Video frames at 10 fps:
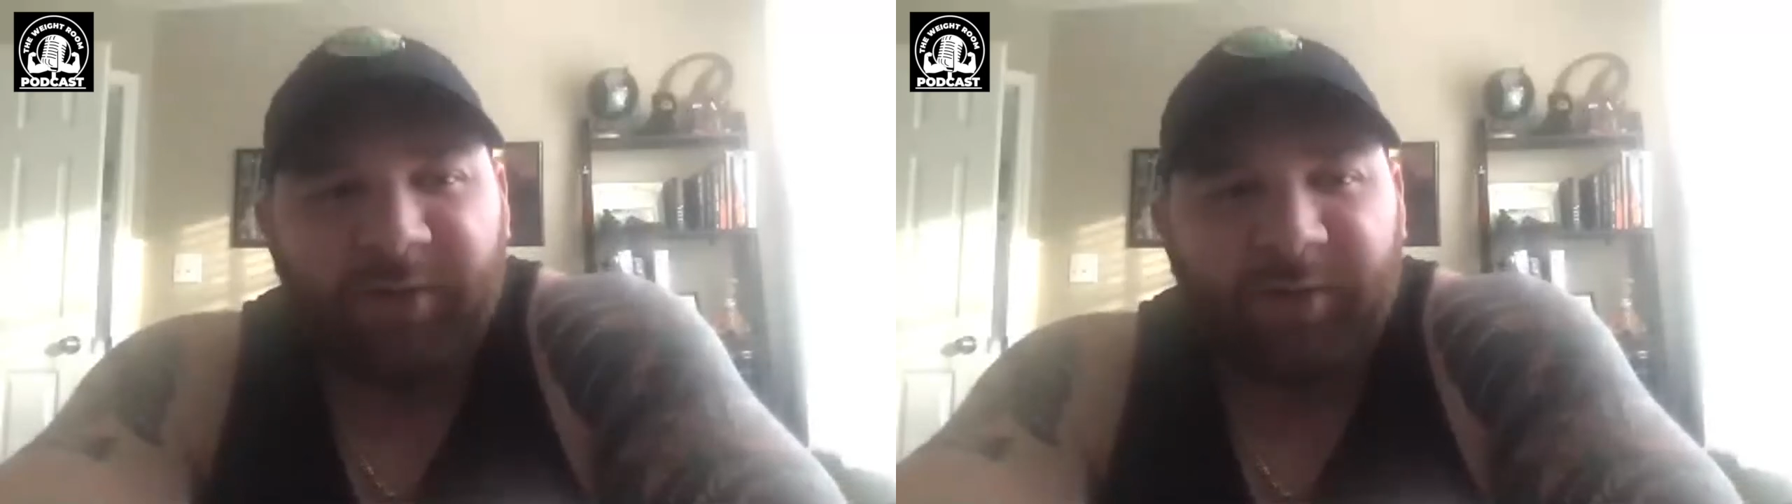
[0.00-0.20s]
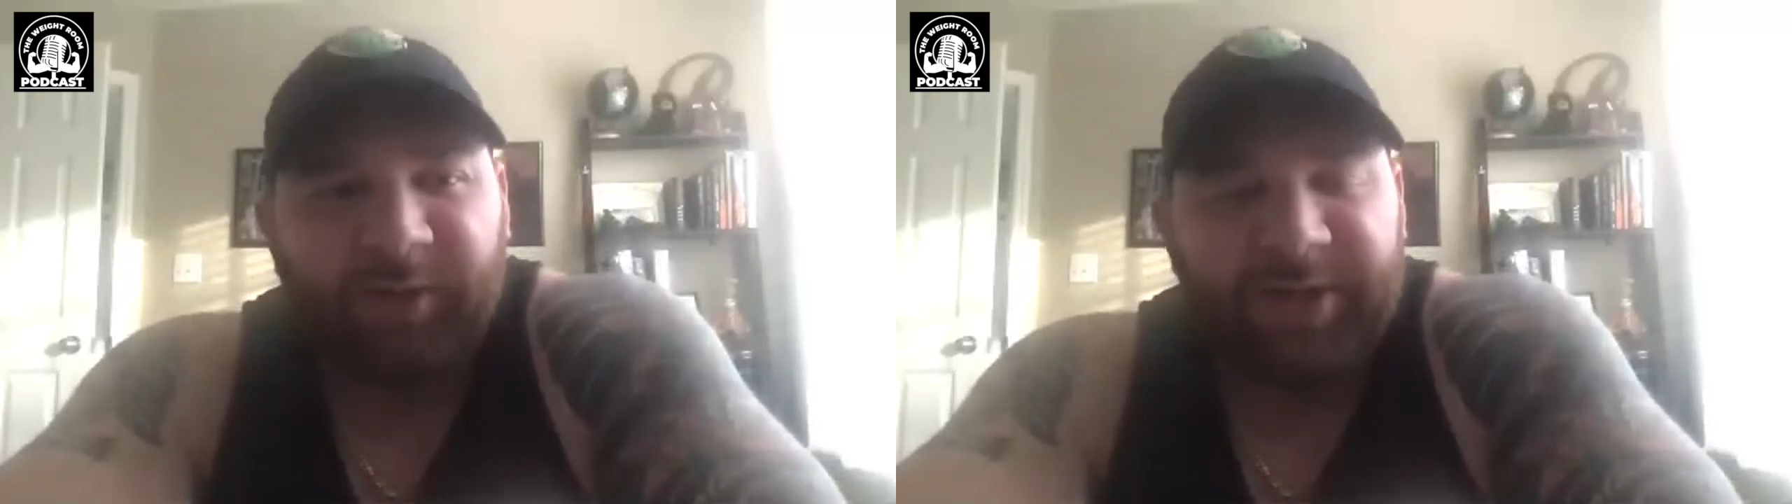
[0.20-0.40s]

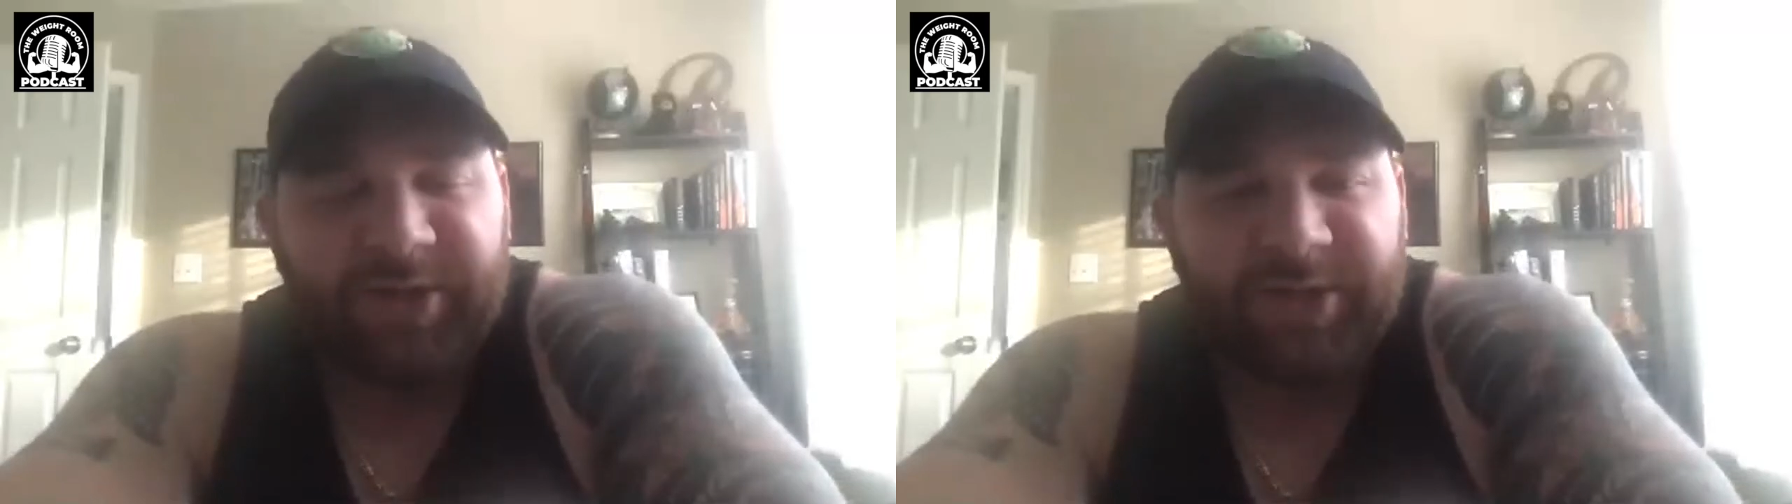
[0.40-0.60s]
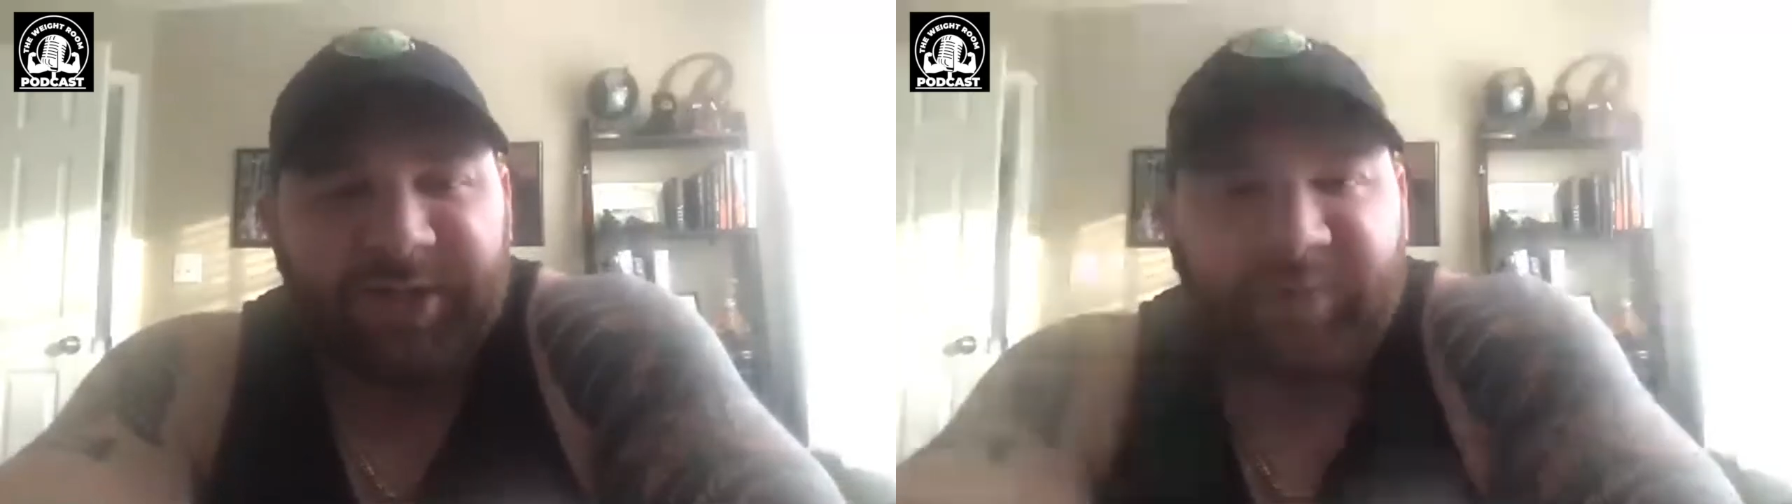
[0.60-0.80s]

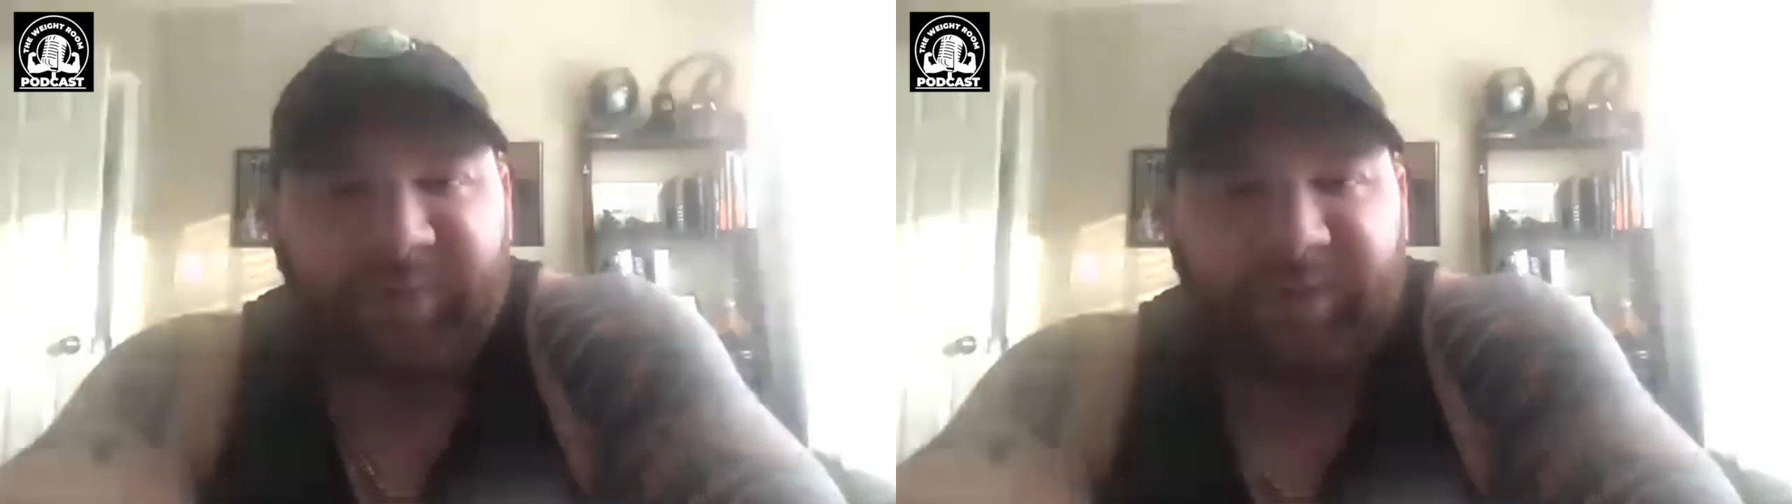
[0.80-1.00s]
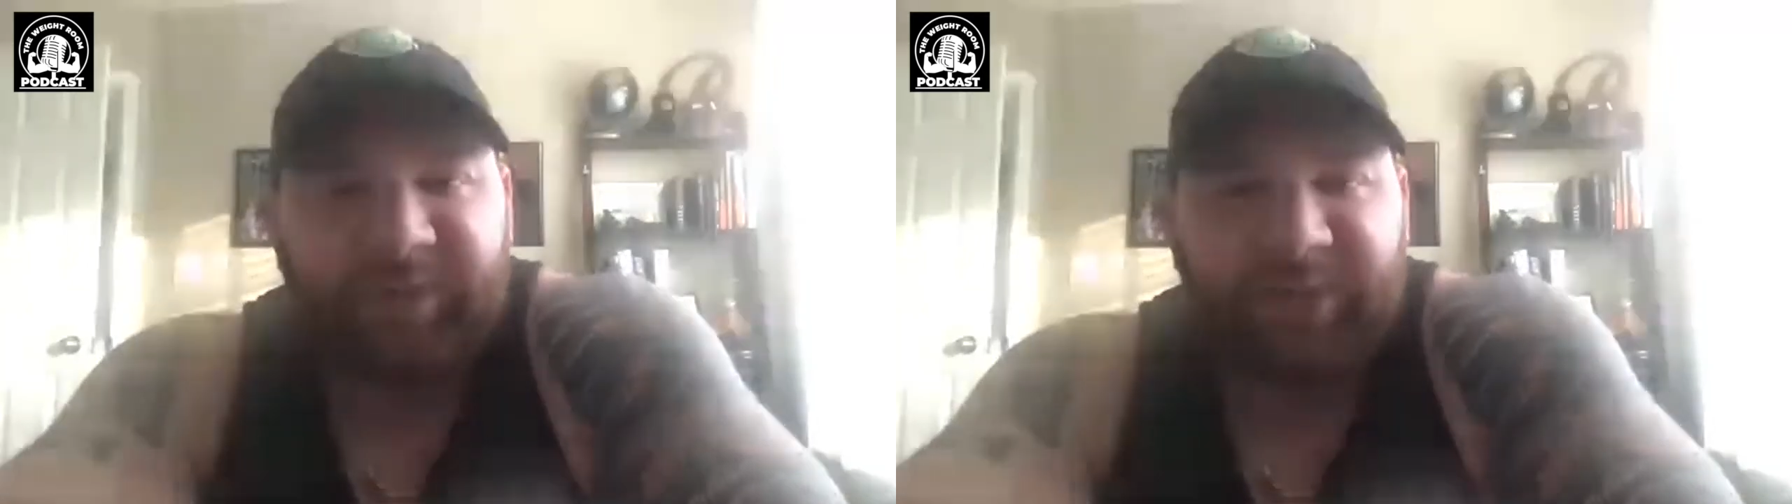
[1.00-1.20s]
relationships
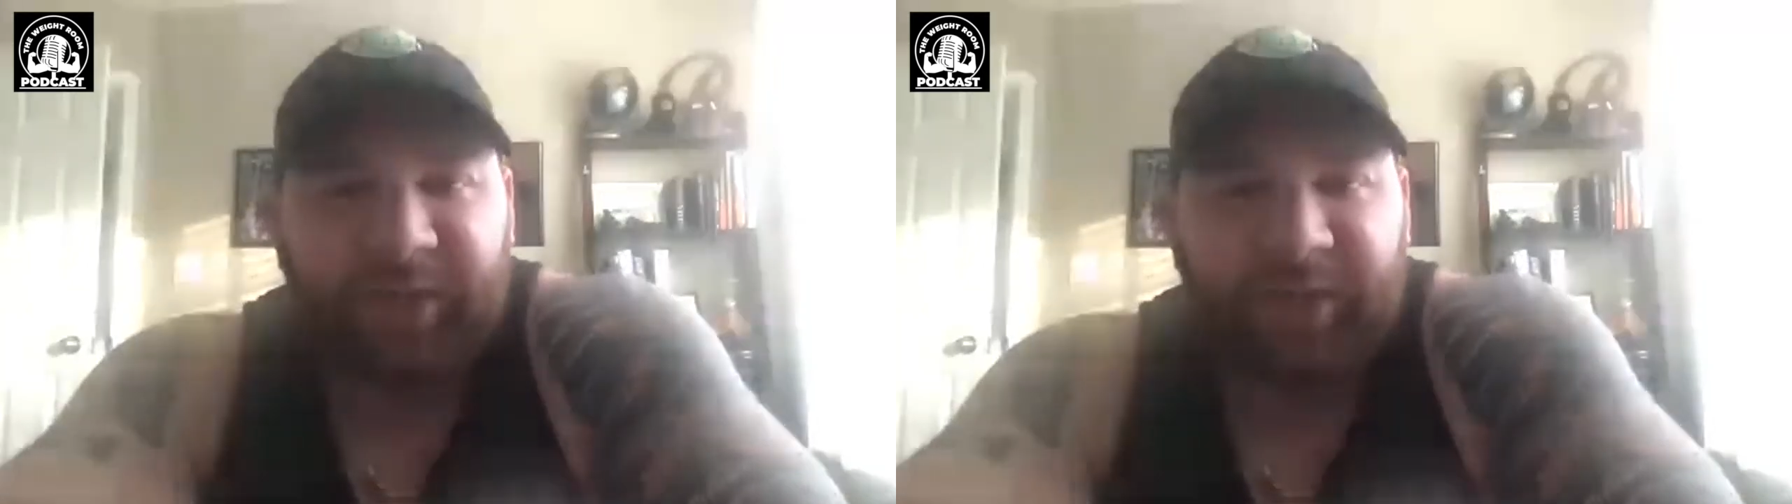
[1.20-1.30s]
with each